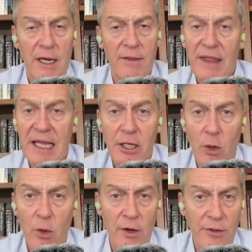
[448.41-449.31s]
and they
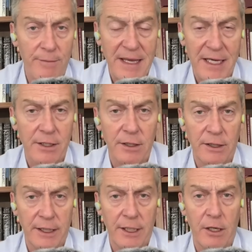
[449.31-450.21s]
know all the medical
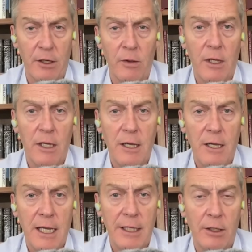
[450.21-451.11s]
lingo
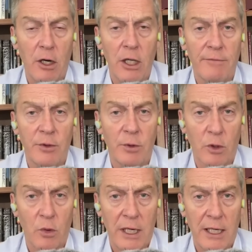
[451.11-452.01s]
and all of the
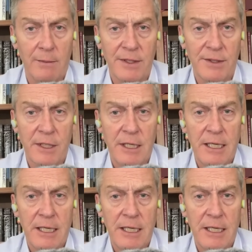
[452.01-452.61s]
requirements.